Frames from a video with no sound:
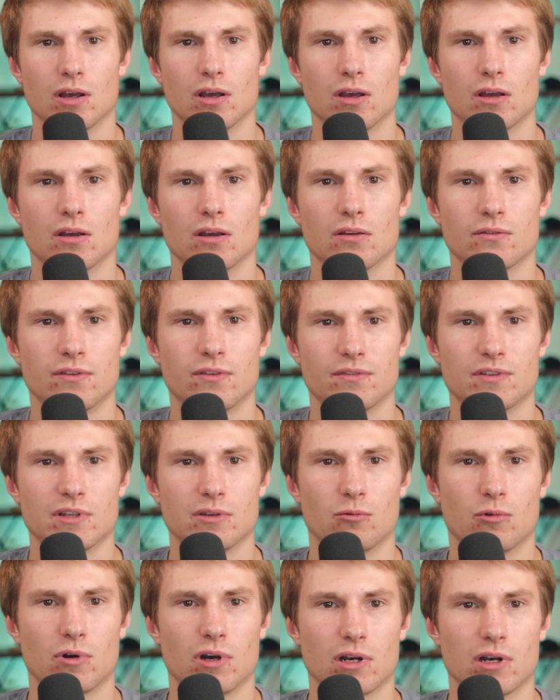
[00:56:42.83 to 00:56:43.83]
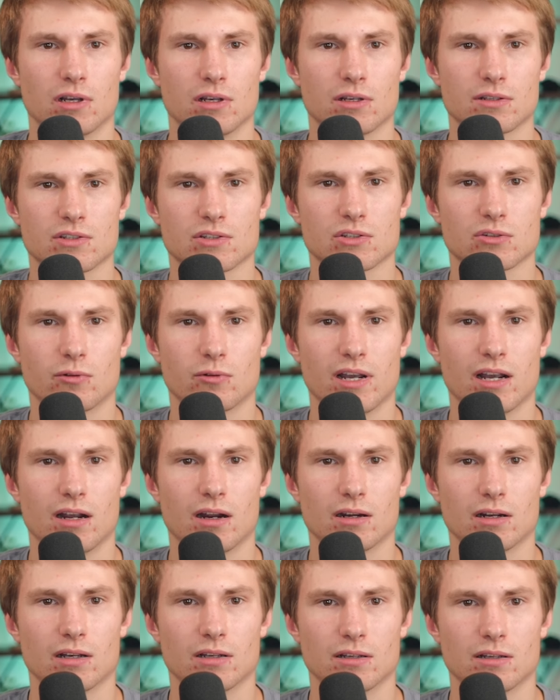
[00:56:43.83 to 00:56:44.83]
51
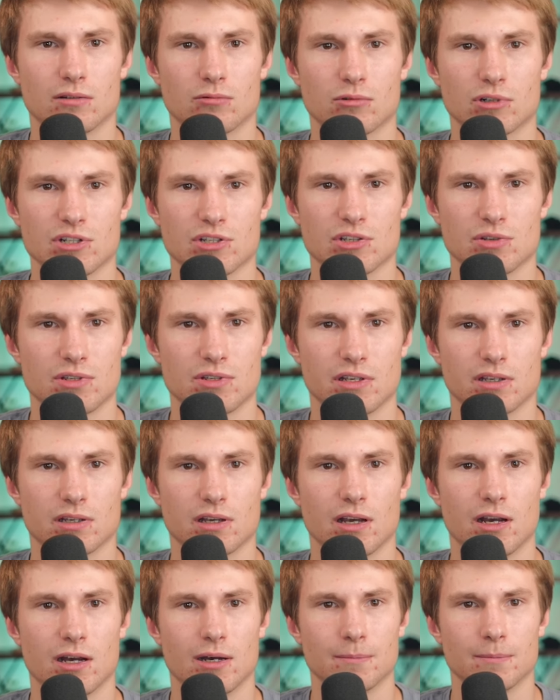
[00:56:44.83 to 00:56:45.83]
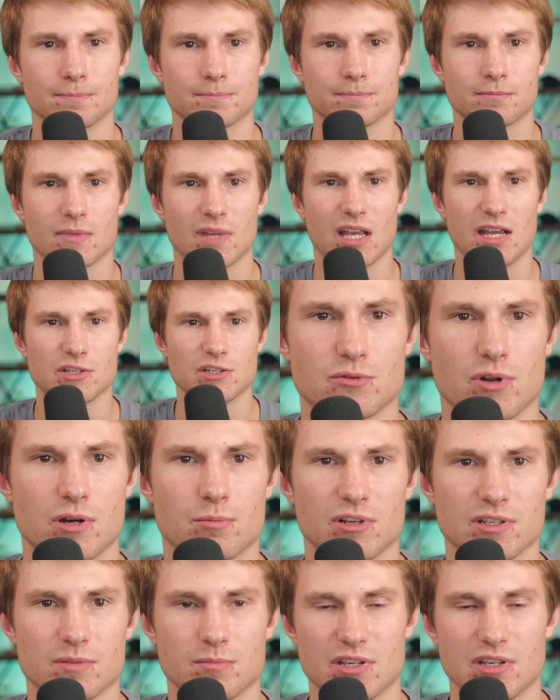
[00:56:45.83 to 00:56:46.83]
squared. We're just using a squared
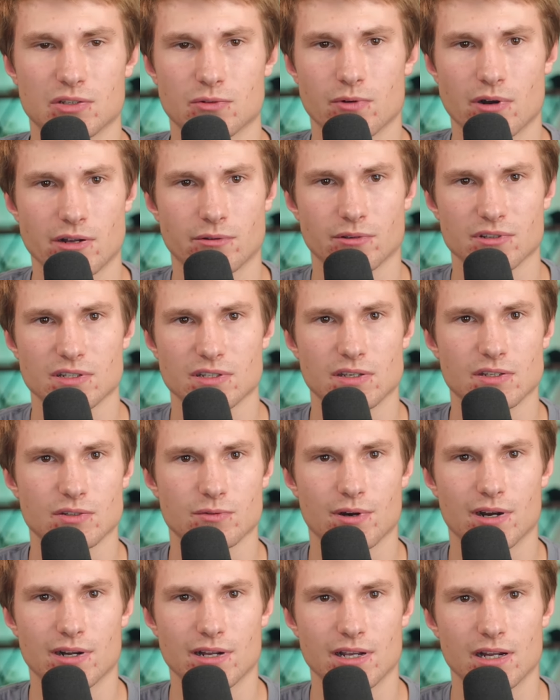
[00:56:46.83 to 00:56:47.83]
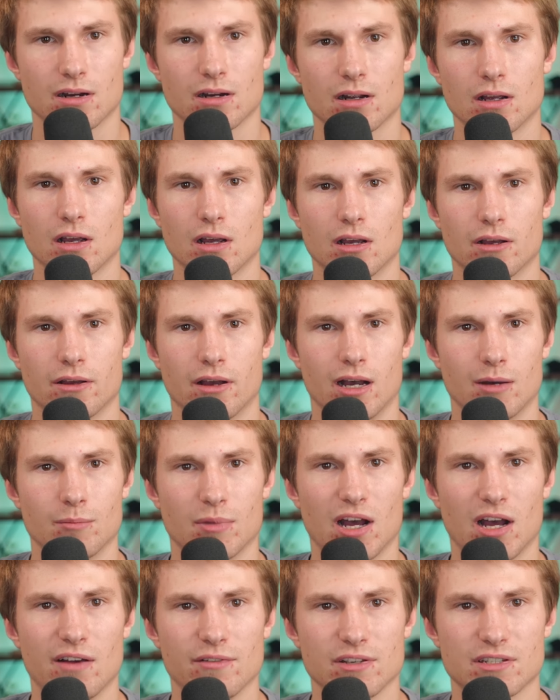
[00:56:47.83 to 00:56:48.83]
plus b squared equals c squared here. But
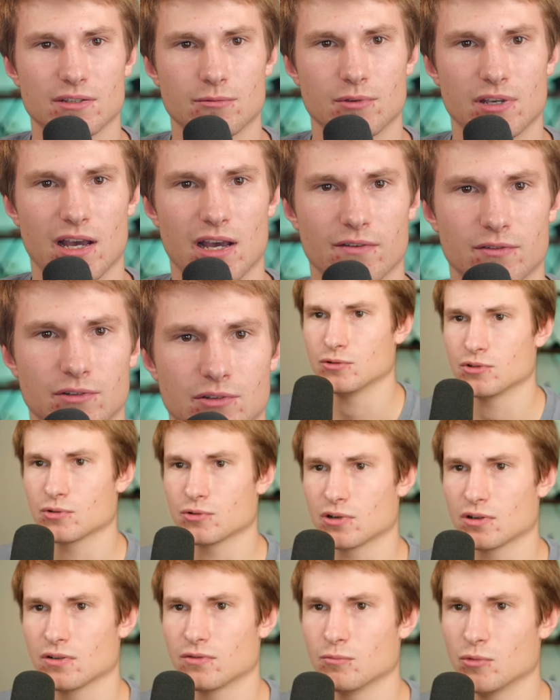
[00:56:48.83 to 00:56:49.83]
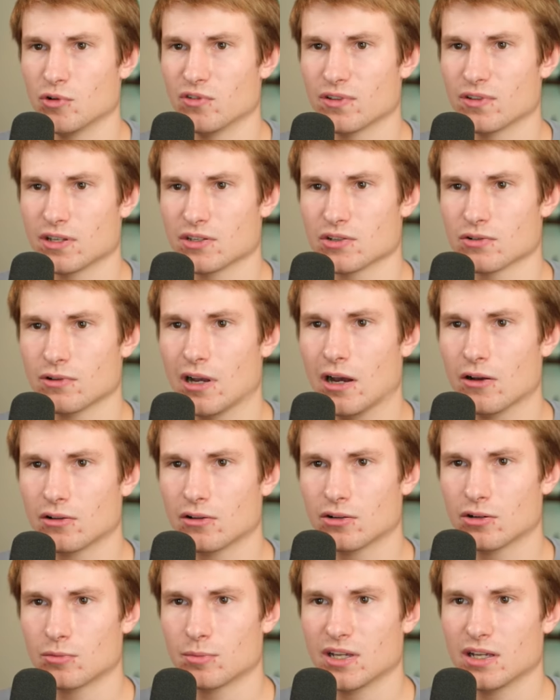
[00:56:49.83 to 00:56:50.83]
obviously we have to sort of move things around a
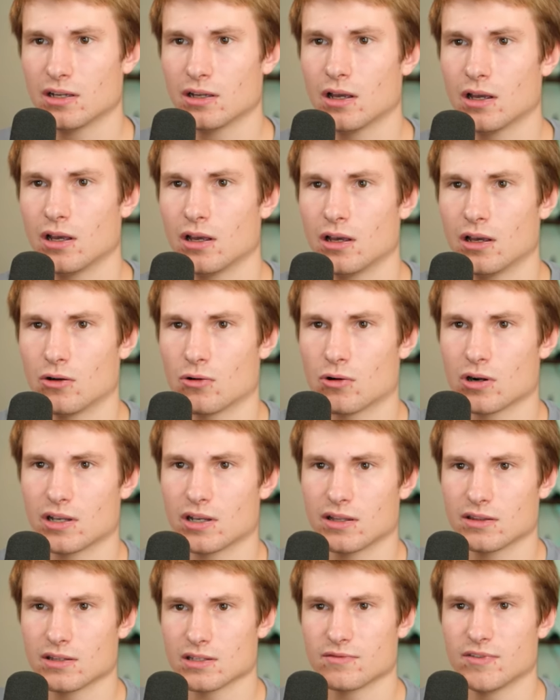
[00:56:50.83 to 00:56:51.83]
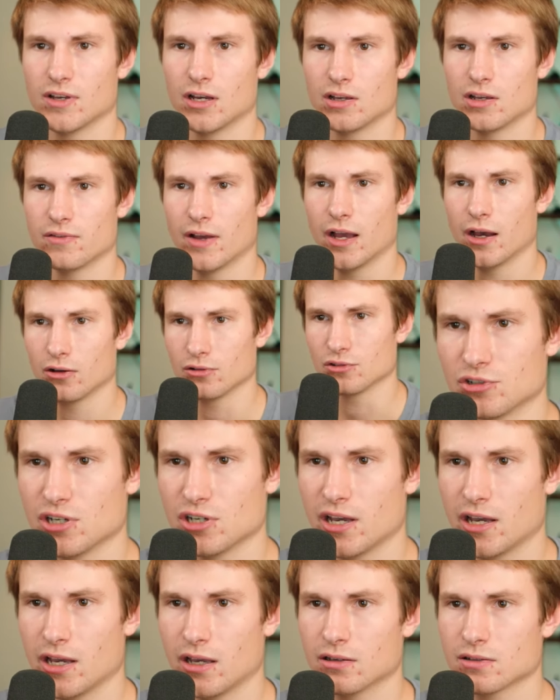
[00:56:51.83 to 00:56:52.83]
little bit in order to get this value of
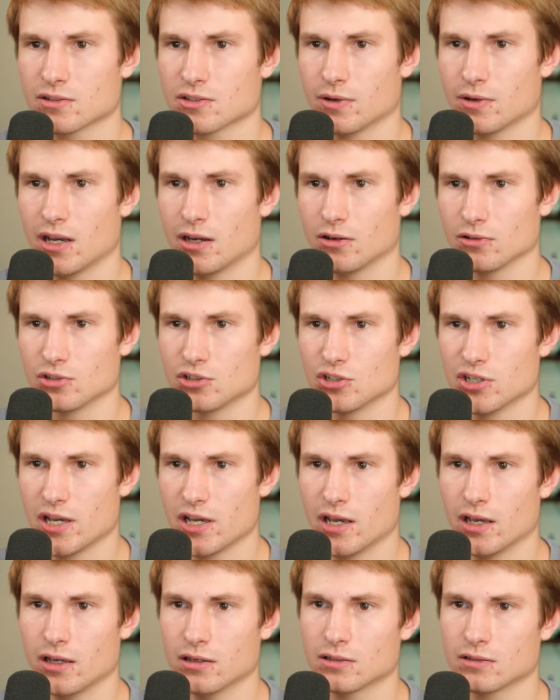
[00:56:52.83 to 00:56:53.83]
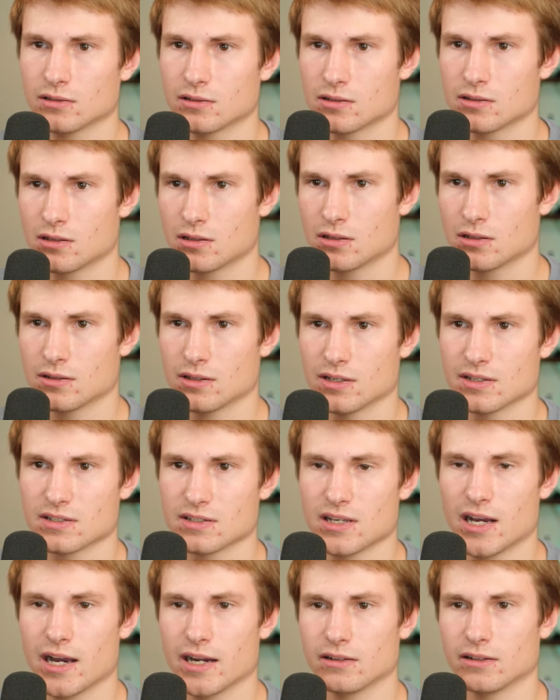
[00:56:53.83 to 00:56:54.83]
LJ. So LJ, this
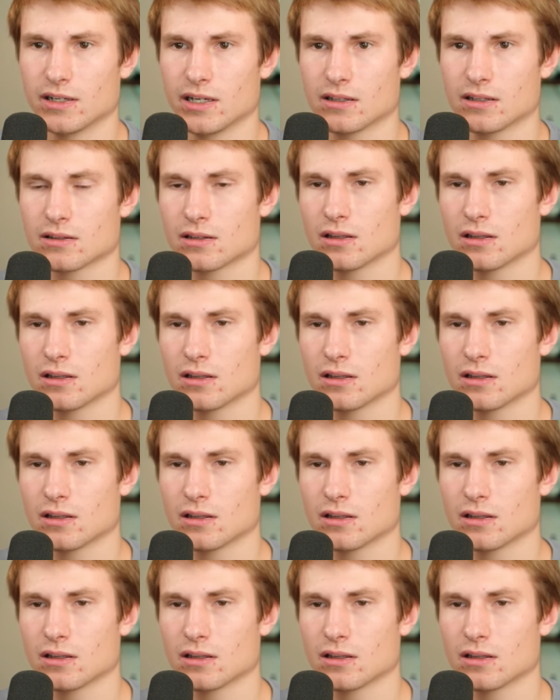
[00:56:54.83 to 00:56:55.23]
side length,